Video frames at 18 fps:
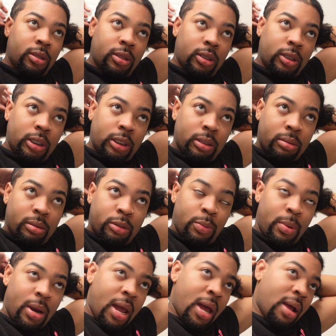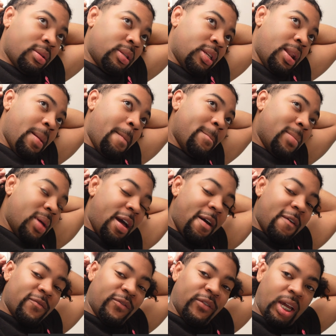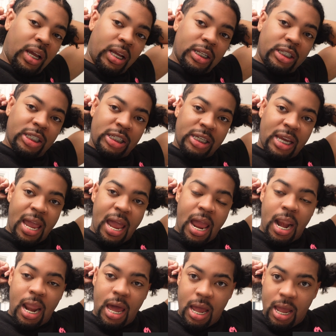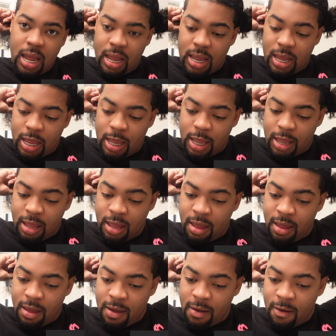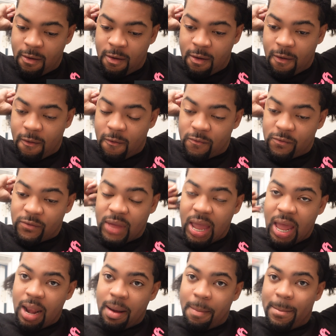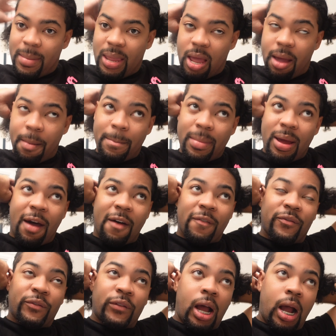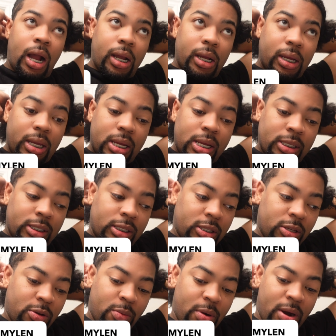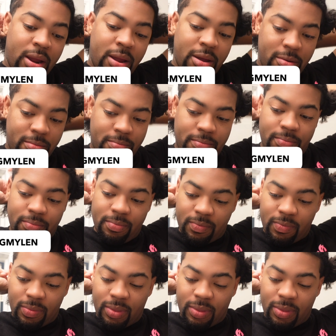Subscribe to the motherfucking channel. Follow me on motherfucking Instagram